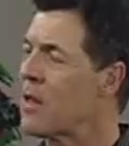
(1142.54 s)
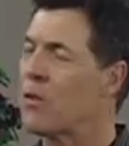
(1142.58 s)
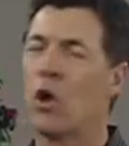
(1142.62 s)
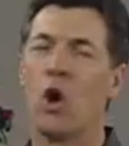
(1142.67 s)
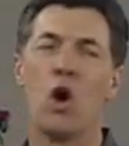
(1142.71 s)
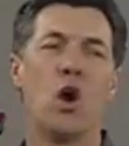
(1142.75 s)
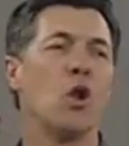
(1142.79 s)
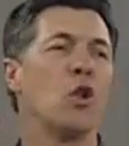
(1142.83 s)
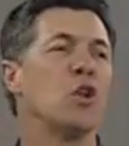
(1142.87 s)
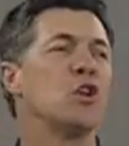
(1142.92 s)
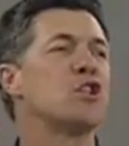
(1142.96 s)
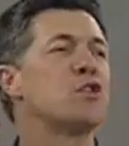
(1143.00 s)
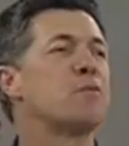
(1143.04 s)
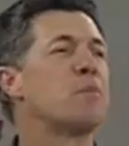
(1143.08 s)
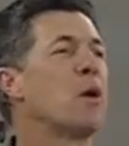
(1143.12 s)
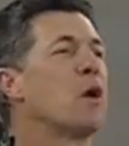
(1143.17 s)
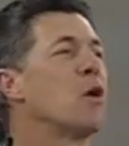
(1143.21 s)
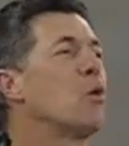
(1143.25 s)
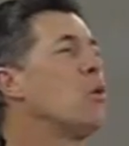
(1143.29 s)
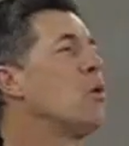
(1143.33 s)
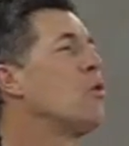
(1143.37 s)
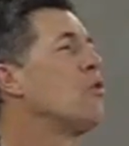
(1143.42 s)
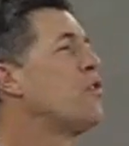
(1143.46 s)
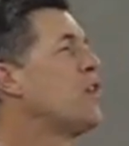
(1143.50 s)
the Holy
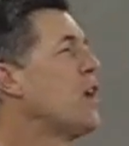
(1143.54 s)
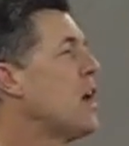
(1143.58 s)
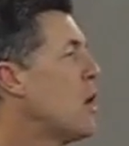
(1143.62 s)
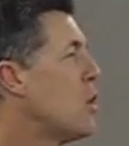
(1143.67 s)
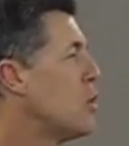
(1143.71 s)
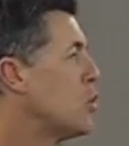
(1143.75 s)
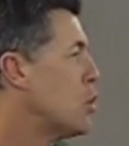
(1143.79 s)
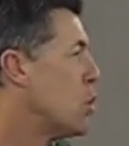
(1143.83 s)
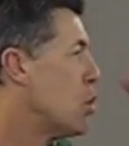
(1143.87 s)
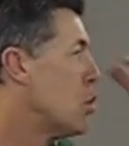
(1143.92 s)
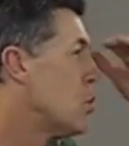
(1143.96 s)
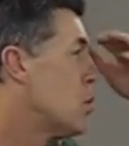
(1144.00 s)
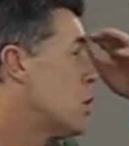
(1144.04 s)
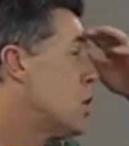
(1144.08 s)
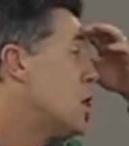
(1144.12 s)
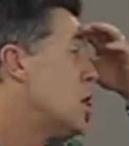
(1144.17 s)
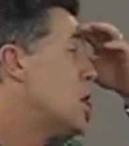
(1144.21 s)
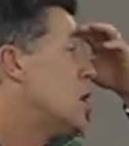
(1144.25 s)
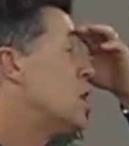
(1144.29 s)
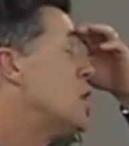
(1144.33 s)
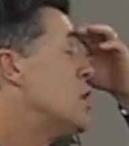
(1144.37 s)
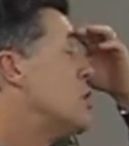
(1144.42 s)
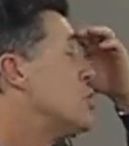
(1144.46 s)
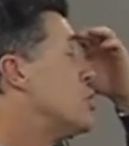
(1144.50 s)
Spirit will tell you
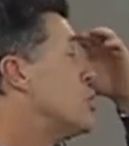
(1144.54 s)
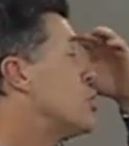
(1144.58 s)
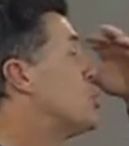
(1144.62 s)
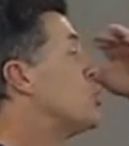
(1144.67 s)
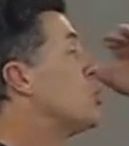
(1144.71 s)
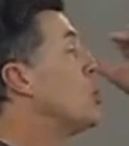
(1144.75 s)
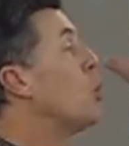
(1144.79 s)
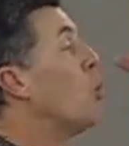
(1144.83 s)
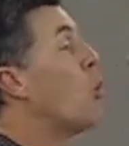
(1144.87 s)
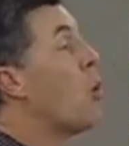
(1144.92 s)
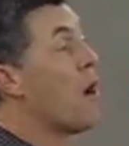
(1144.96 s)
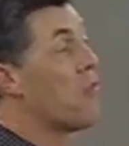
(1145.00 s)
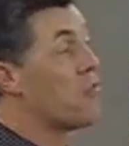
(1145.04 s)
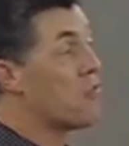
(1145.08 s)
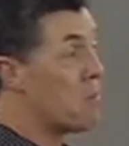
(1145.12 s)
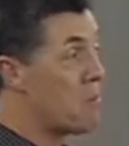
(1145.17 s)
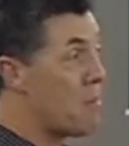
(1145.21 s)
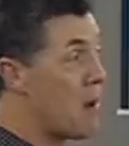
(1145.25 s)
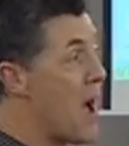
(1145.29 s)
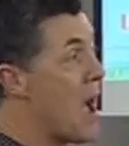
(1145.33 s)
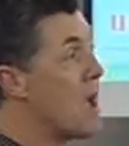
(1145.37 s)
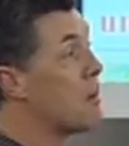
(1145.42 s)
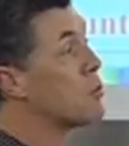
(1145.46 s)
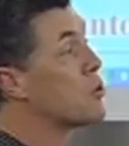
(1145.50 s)
to do what the
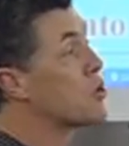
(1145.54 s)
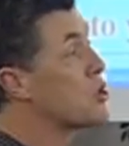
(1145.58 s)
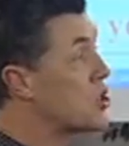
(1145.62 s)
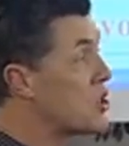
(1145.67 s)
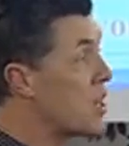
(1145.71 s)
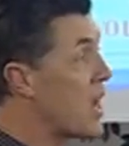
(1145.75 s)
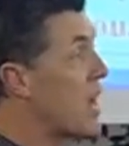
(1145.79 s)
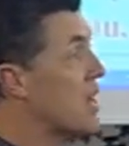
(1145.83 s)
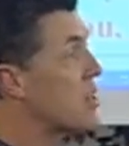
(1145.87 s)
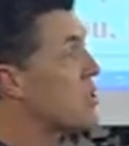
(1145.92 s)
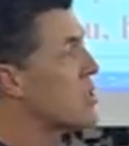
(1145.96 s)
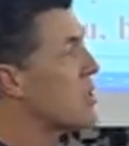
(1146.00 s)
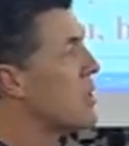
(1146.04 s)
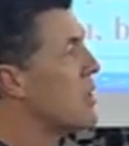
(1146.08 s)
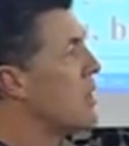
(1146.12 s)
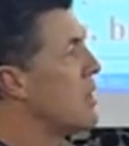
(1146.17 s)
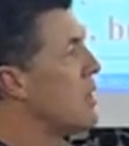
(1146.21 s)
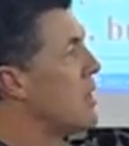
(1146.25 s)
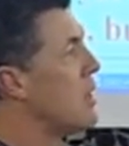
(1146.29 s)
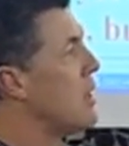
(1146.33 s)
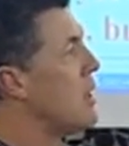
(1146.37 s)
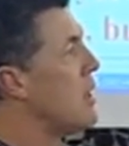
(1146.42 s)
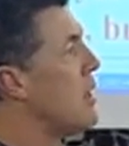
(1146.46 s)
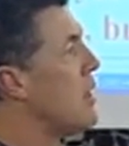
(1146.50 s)
Bible says,
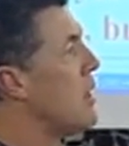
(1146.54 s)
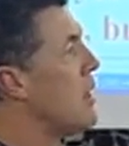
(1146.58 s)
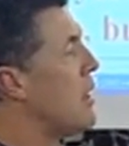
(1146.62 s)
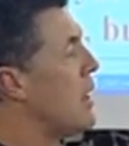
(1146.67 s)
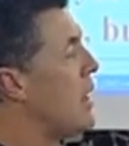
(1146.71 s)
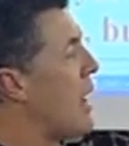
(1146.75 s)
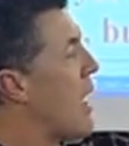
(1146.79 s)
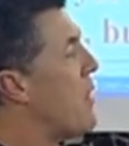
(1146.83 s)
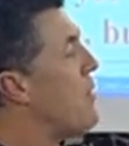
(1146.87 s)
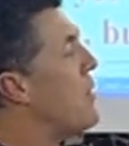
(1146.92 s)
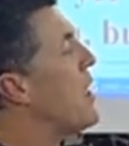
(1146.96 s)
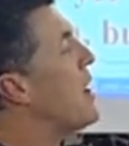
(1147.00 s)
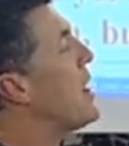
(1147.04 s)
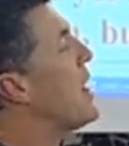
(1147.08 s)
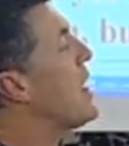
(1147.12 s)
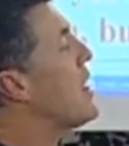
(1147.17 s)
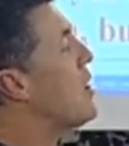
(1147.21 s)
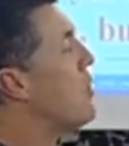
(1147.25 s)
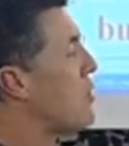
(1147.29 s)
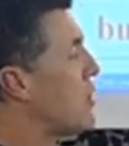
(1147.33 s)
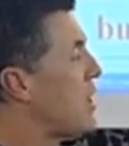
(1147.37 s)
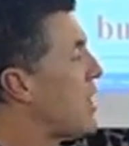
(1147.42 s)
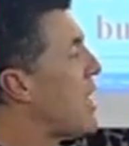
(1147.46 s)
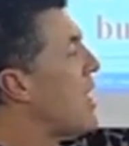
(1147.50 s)
and then
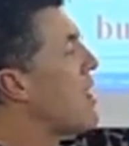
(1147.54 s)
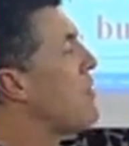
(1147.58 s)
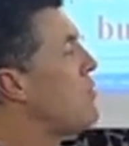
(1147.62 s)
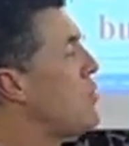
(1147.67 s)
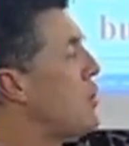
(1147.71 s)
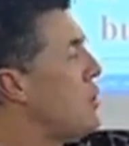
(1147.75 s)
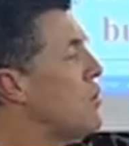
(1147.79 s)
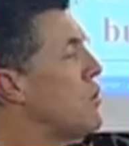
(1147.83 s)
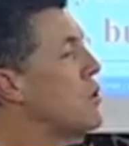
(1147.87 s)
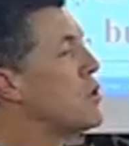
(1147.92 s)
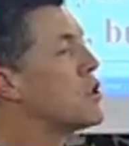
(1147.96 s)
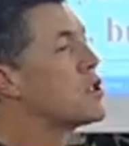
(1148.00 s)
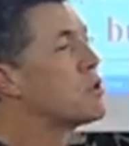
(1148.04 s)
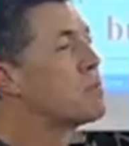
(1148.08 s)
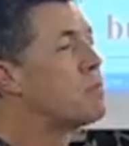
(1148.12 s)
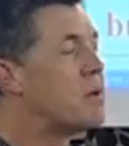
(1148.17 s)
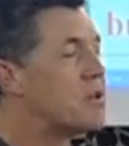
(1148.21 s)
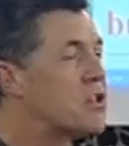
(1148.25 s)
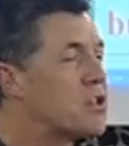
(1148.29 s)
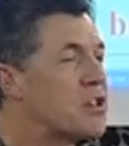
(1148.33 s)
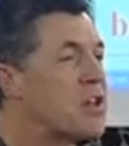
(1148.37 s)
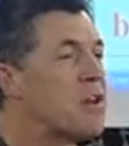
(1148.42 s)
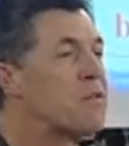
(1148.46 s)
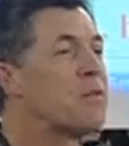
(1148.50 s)
He'll give you the
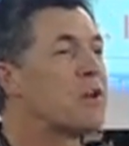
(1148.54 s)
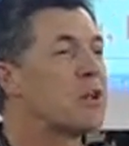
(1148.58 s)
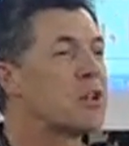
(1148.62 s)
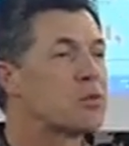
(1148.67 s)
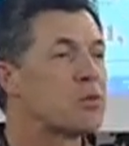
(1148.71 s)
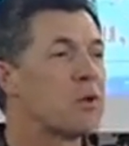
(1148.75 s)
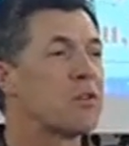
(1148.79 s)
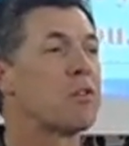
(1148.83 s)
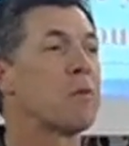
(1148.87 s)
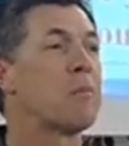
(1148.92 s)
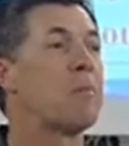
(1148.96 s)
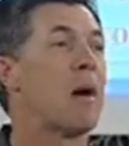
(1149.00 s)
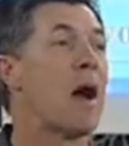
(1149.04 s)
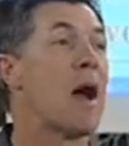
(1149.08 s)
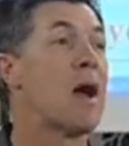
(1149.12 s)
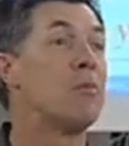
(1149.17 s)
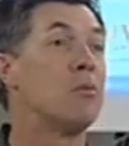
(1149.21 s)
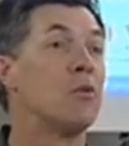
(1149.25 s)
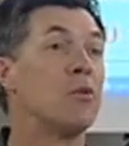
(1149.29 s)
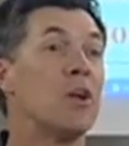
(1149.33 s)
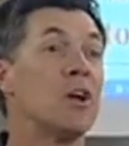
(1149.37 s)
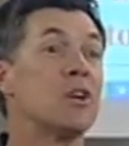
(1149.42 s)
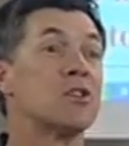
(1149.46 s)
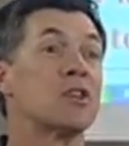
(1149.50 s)
specifics what the
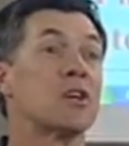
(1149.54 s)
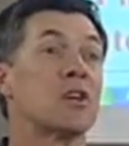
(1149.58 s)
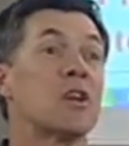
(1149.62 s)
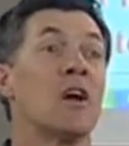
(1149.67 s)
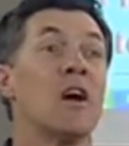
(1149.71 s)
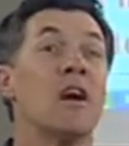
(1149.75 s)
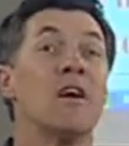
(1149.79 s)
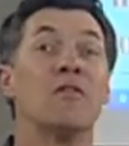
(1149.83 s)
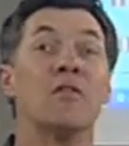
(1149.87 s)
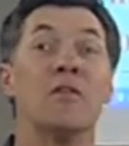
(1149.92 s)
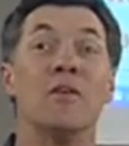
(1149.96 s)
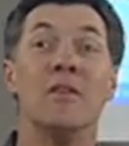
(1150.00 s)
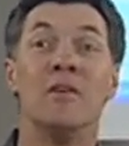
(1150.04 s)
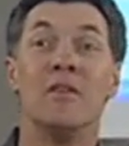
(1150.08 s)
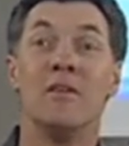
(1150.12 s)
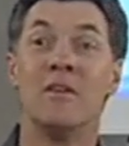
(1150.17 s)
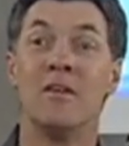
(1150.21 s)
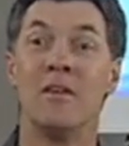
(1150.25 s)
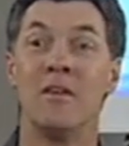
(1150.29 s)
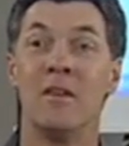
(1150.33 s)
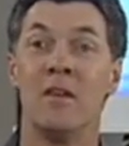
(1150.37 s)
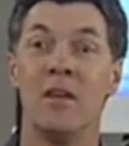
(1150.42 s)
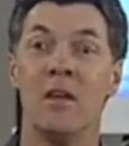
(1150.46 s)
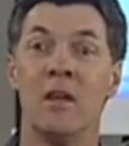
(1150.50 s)
Bible doesn't cover.
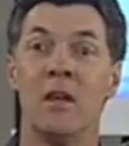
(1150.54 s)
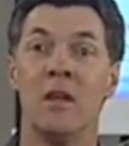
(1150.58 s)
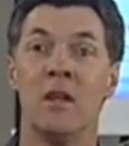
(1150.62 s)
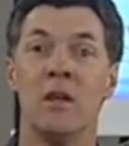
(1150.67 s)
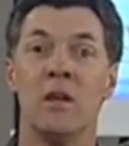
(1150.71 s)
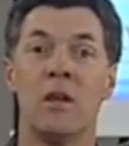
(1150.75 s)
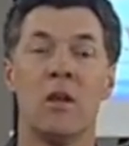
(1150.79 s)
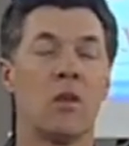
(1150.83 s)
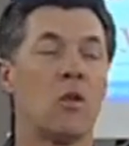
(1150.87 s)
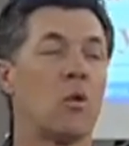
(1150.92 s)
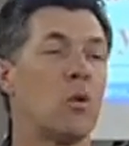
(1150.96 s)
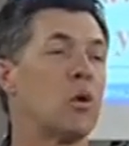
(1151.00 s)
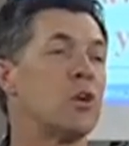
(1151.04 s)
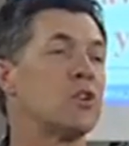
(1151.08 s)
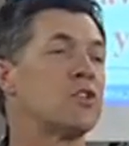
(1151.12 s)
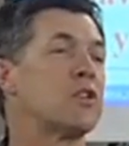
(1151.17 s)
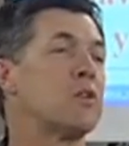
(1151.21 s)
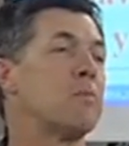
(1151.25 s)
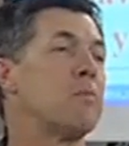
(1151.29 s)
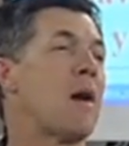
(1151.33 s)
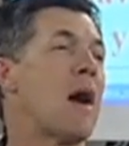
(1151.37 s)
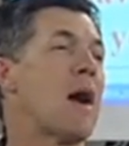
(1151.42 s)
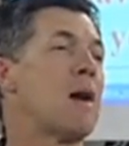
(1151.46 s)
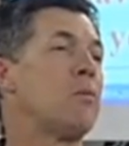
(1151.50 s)
In other words,
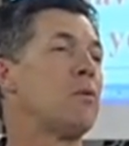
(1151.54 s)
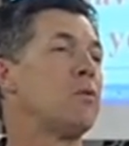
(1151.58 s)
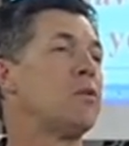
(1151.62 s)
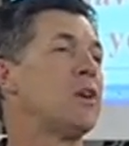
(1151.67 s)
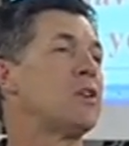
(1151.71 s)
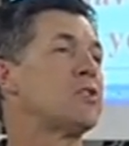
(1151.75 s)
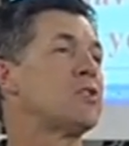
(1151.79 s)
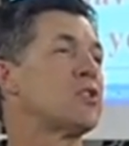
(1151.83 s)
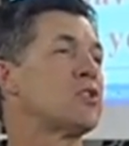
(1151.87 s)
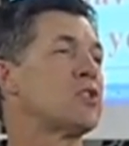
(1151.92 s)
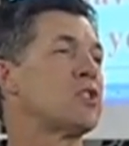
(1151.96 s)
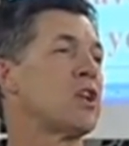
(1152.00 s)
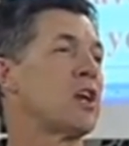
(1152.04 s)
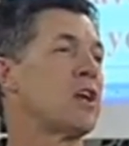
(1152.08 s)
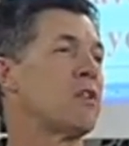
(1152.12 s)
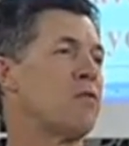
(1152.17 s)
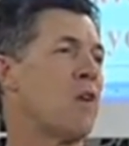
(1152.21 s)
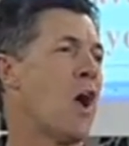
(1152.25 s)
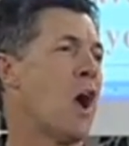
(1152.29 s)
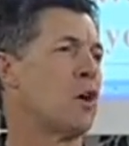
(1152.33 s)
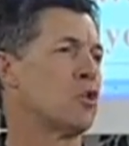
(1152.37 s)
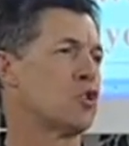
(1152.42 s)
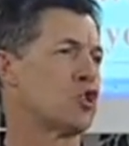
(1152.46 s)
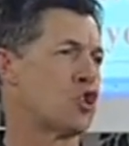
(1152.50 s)
the Bible doesn't say,
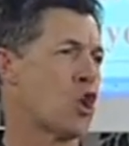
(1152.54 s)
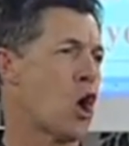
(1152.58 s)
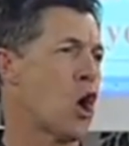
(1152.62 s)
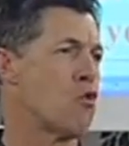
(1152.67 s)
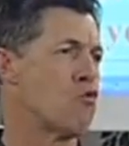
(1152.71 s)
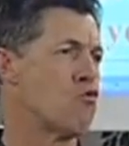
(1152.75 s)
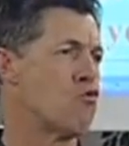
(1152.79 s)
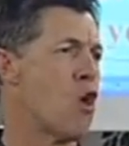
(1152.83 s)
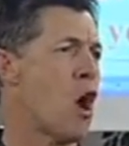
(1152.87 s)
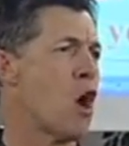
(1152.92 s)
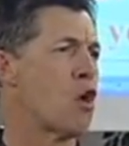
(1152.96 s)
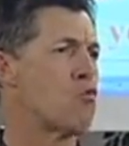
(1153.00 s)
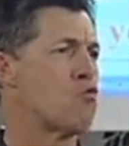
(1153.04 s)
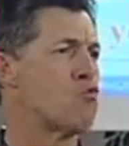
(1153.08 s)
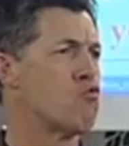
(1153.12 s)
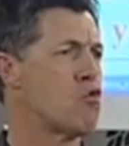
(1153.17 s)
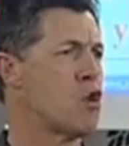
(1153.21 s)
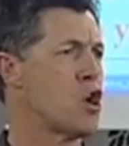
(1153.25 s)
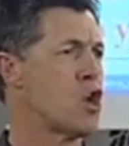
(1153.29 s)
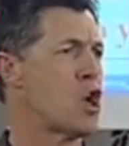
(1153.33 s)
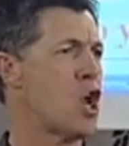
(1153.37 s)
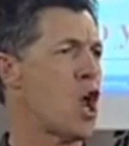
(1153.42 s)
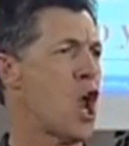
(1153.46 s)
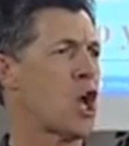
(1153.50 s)
Thou shalt not
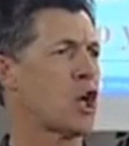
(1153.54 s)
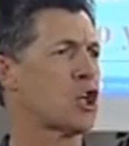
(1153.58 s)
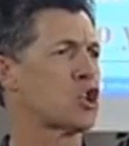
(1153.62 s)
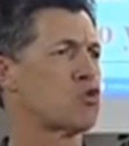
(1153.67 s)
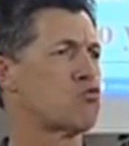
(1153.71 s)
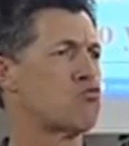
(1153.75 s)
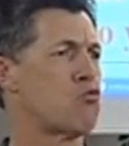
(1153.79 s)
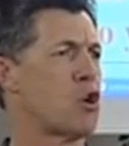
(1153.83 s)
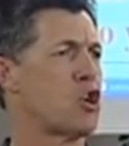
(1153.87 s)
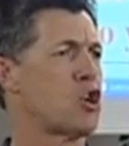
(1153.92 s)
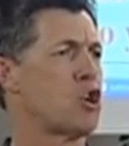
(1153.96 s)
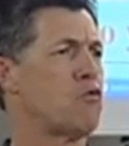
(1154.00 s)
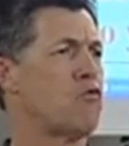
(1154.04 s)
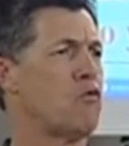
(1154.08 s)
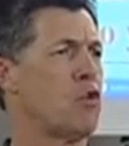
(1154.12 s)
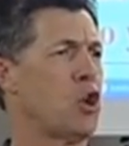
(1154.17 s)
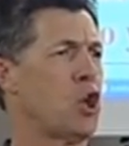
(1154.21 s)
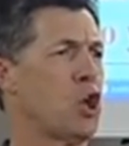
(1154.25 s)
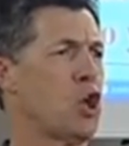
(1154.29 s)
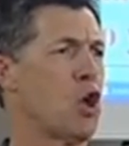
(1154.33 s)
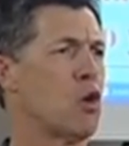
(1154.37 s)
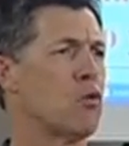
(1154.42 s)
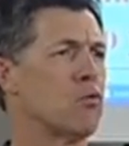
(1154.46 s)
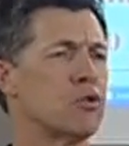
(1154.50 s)
rent X rated
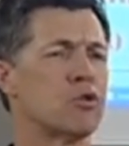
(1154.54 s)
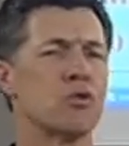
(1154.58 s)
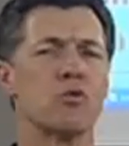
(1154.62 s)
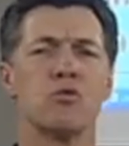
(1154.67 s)
videos.